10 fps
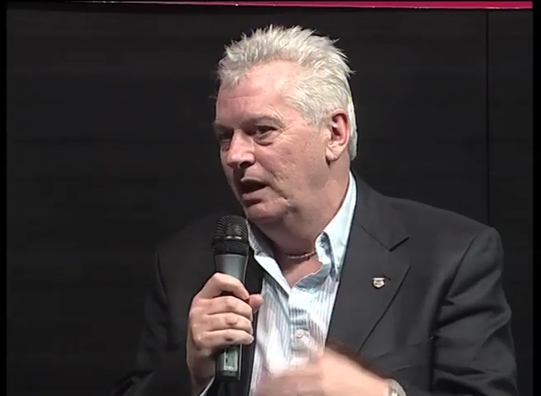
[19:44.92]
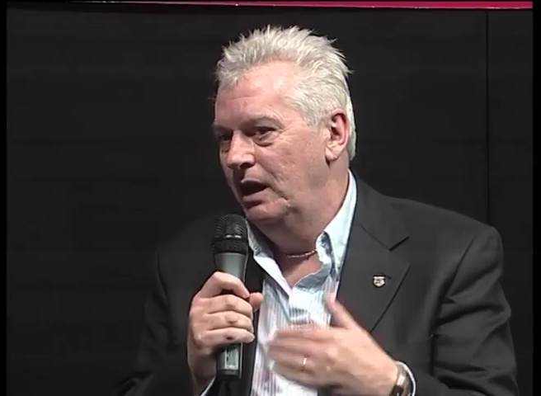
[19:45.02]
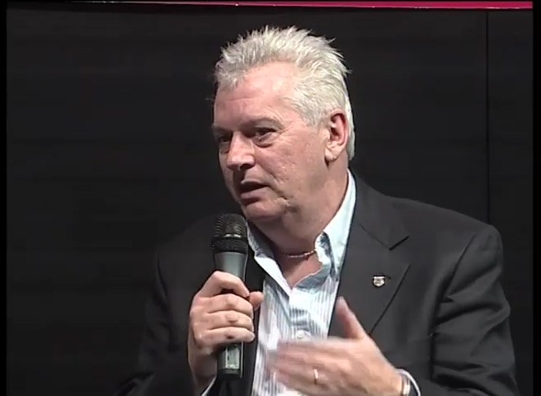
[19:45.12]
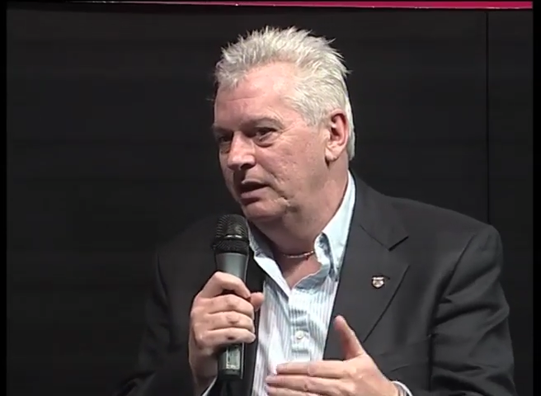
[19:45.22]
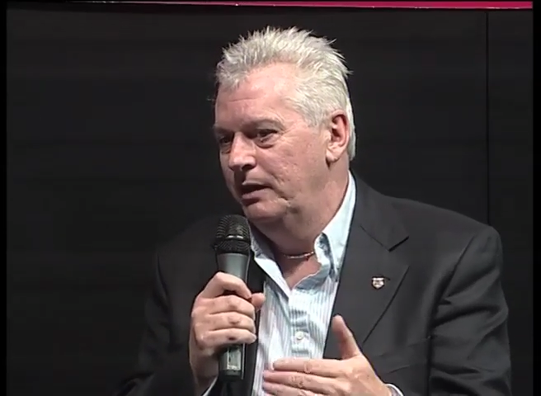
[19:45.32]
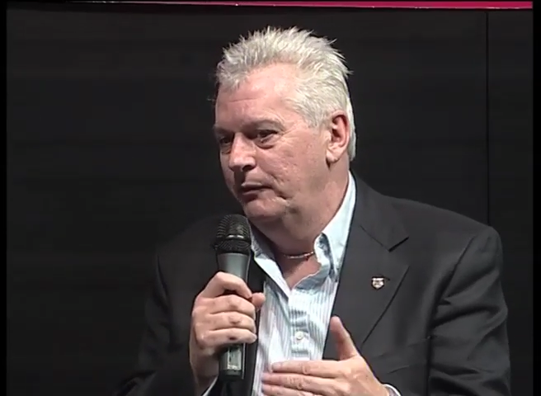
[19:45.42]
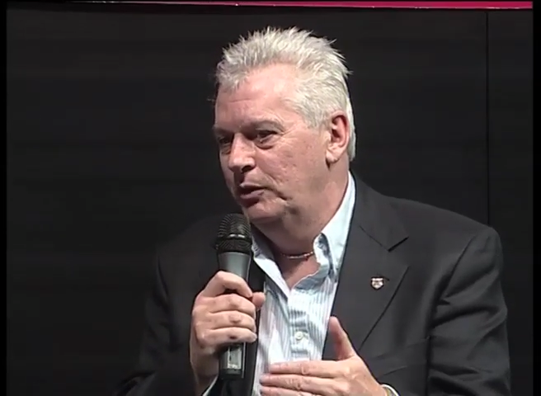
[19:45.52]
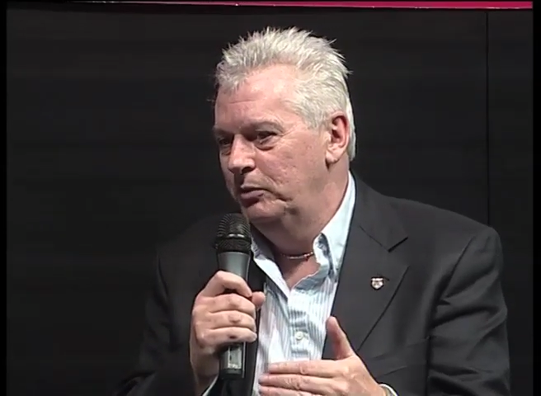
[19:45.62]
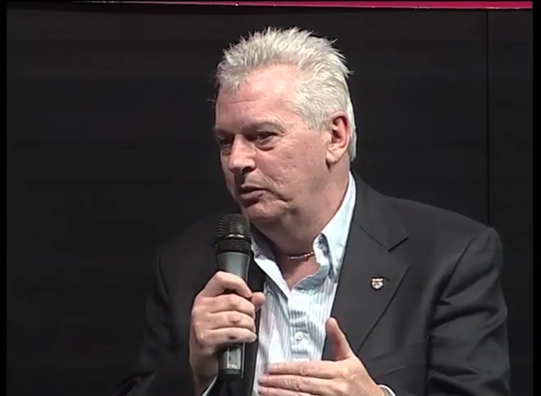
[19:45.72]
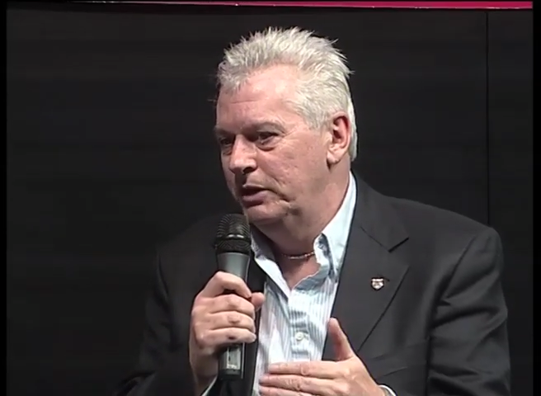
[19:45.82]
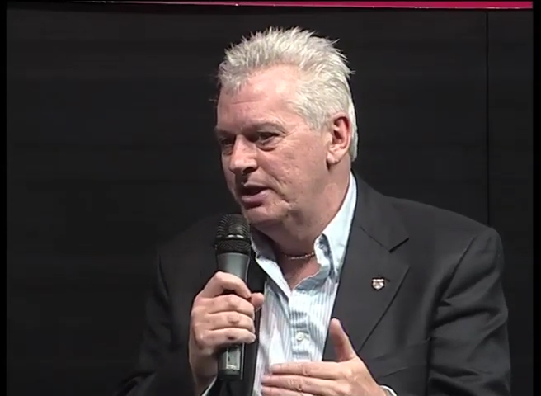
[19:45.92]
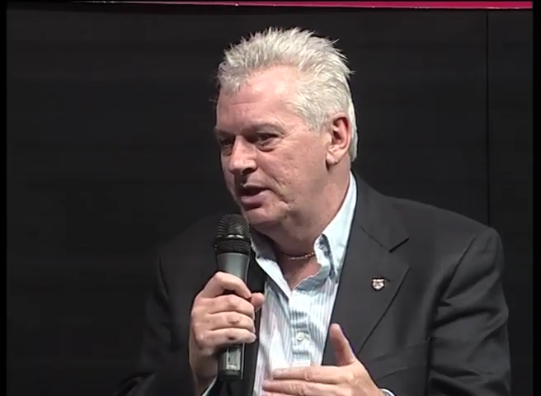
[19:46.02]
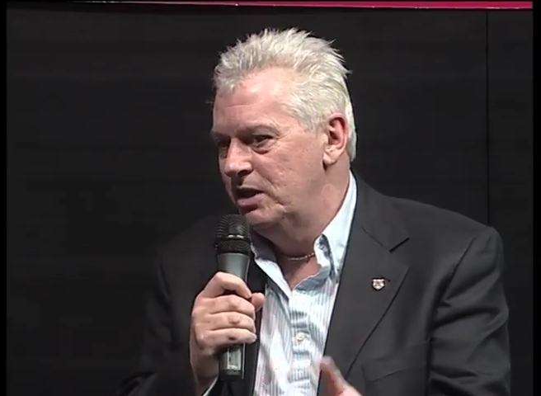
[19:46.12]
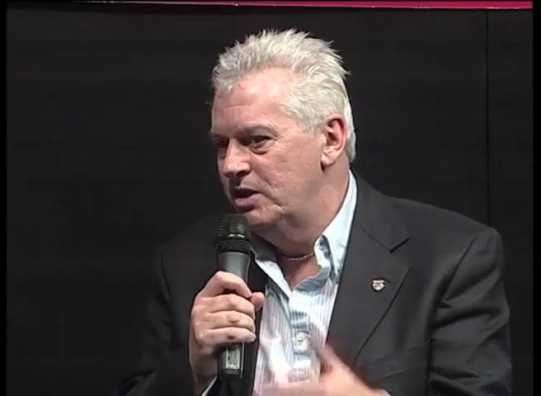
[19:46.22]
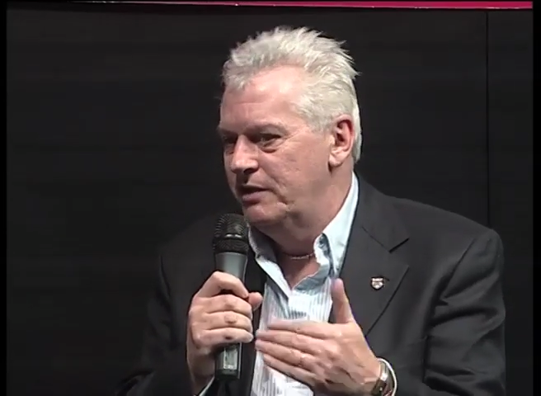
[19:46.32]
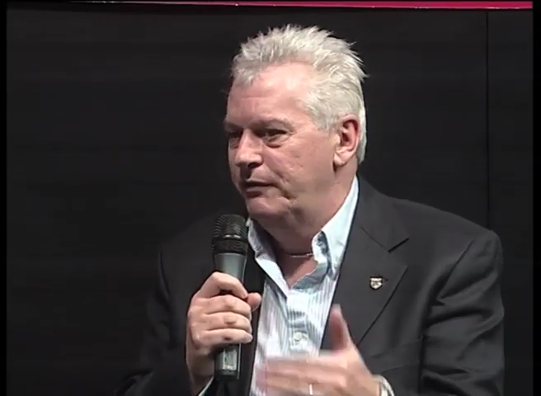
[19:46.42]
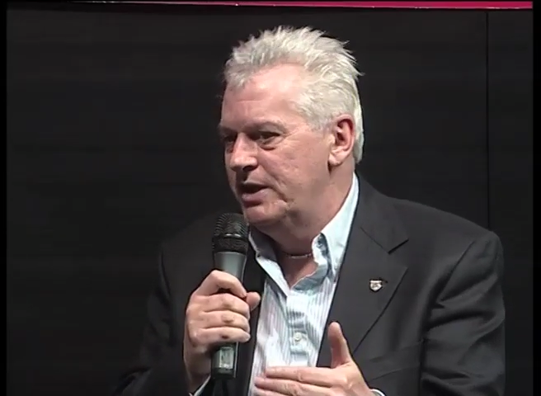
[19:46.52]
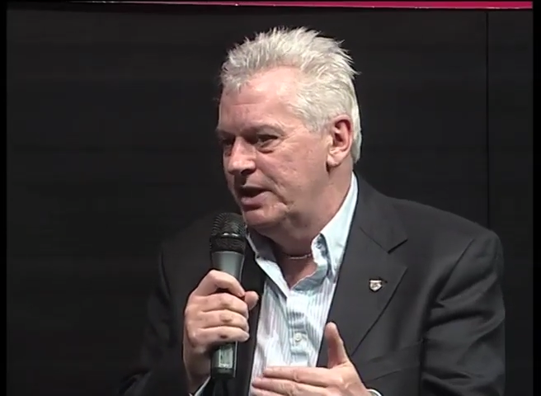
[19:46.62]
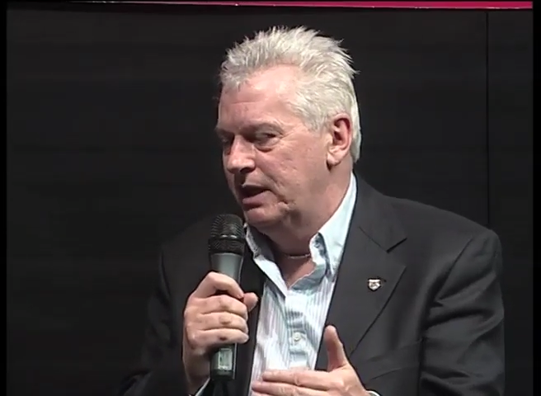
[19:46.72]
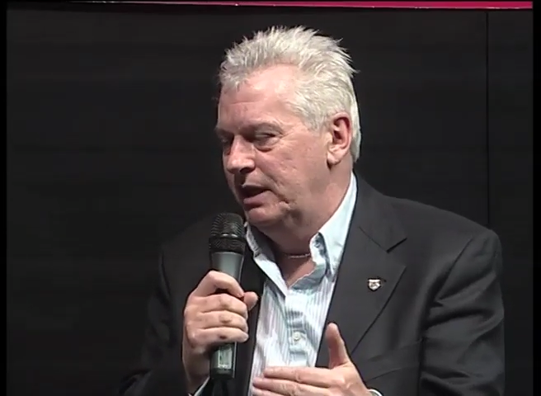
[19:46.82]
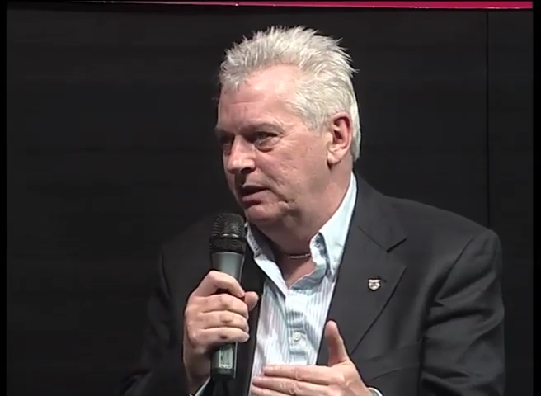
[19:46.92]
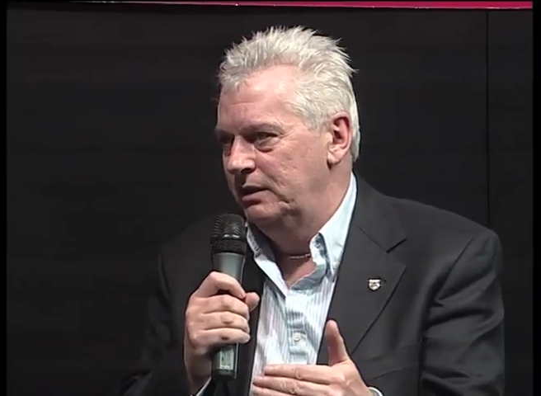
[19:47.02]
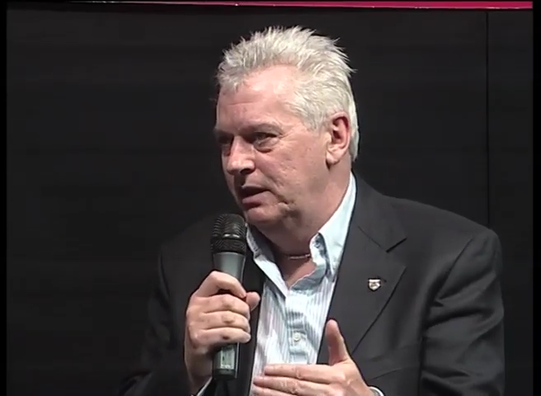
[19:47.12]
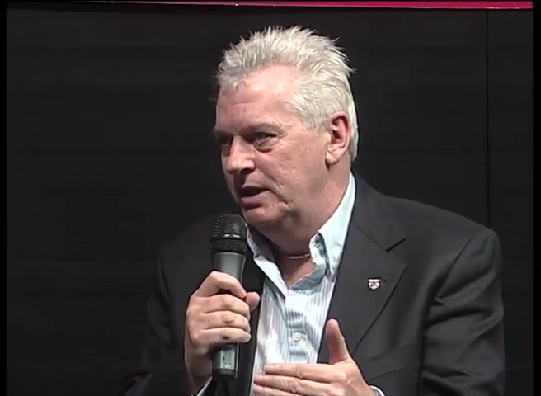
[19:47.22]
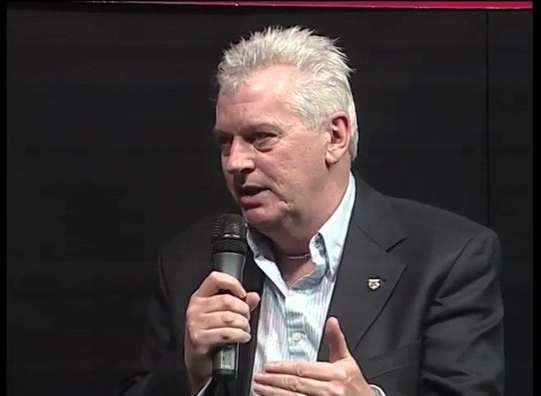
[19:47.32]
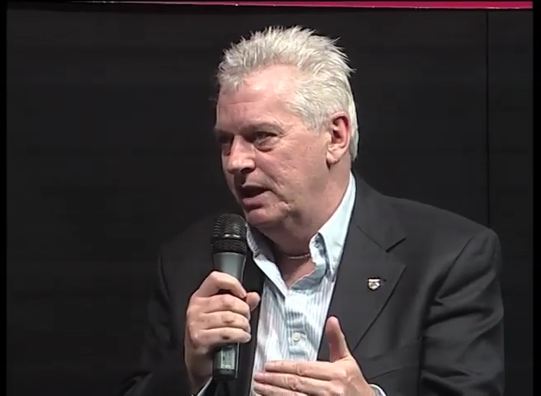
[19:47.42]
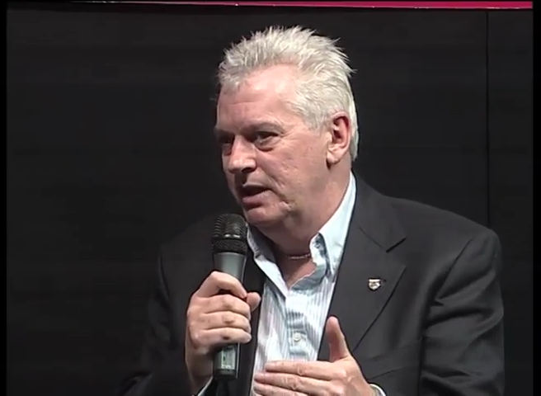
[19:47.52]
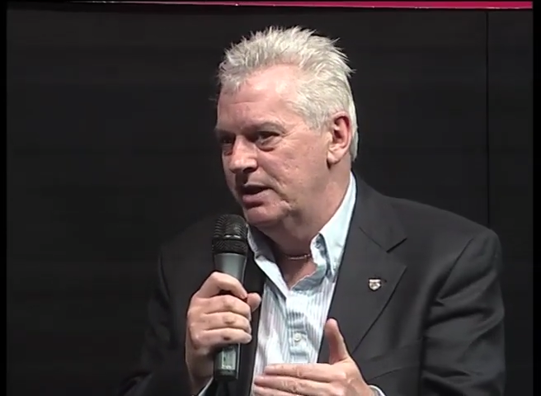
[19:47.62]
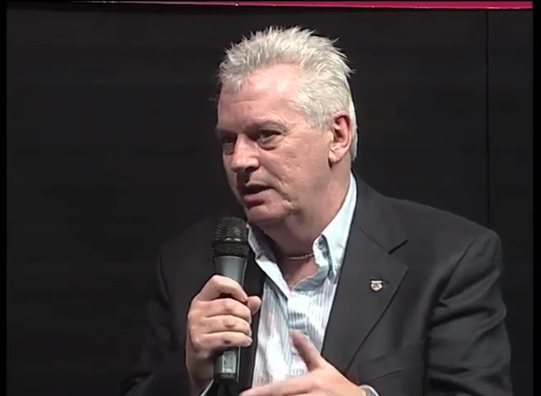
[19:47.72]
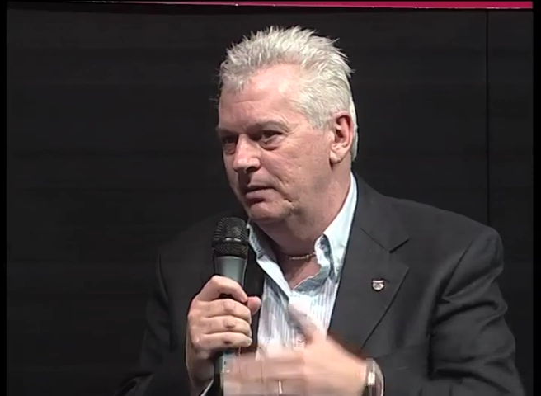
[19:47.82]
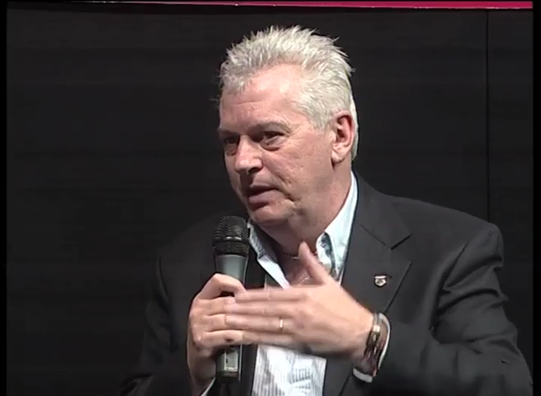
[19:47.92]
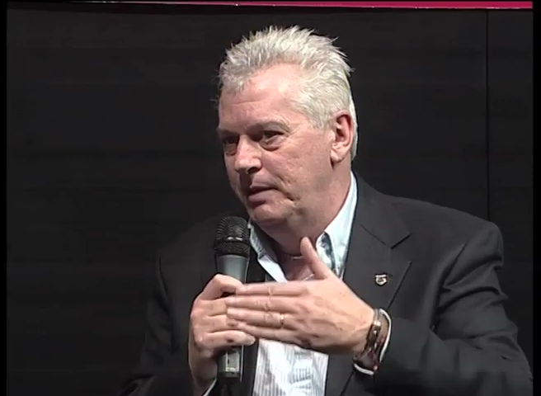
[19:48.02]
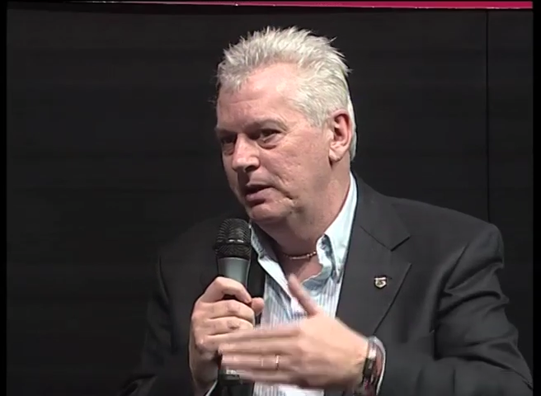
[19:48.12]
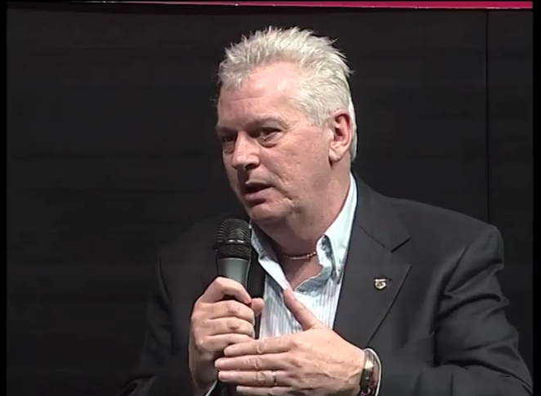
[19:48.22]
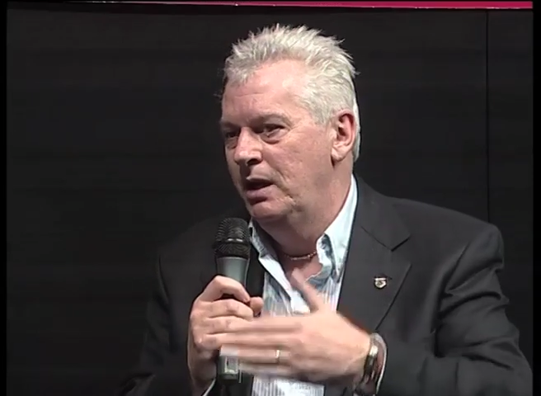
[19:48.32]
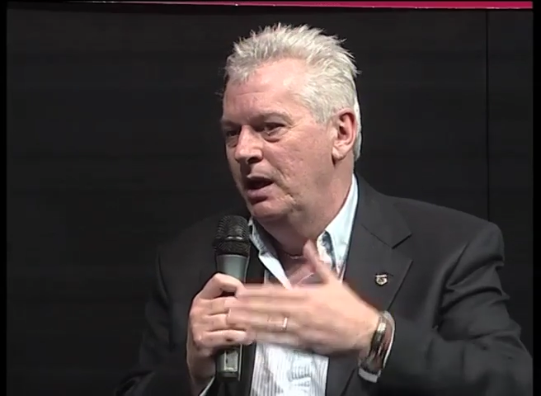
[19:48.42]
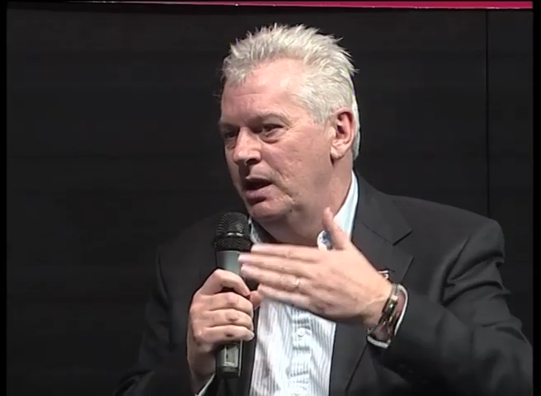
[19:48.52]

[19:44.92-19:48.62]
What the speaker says: And I think Formula One is so sophisticated these days that people are